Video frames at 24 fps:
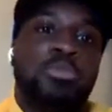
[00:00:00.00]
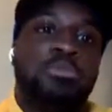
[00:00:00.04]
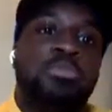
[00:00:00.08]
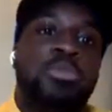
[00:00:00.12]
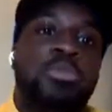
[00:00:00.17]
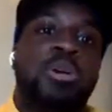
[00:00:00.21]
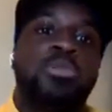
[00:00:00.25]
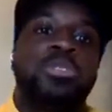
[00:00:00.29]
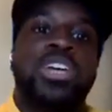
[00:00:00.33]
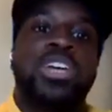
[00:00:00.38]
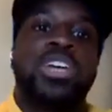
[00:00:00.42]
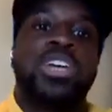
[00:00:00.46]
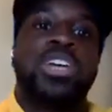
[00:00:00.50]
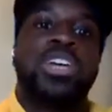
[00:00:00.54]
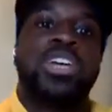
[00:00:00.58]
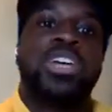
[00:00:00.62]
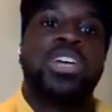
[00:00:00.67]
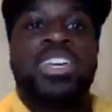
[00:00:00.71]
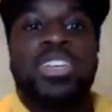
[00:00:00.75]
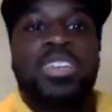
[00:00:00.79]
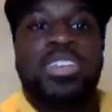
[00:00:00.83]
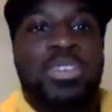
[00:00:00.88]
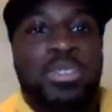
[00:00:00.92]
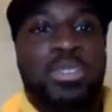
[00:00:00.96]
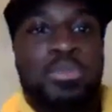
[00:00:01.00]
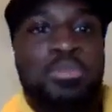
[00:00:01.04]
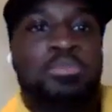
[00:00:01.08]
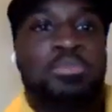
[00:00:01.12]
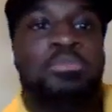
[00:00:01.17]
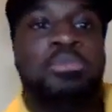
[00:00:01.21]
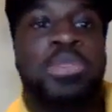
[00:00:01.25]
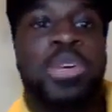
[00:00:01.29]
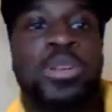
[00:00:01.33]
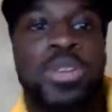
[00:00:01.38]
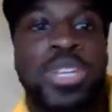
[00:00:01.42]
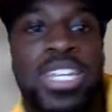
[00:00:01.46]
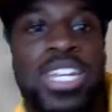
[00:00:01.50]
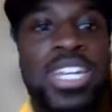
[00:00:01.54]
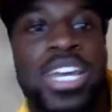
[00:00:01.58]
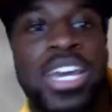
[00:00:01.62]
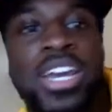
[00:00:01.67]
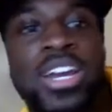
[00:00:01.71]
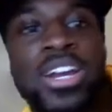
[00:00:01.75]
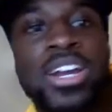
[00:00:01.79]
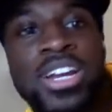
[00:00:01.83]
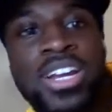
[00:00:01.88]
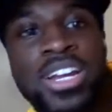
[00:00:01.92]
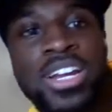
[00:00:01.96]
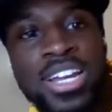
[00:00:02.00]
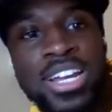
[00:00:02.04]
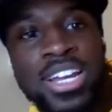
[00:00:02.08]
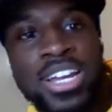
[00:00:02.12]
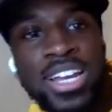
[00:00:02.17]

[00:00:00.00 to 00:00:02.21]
multi millionaire,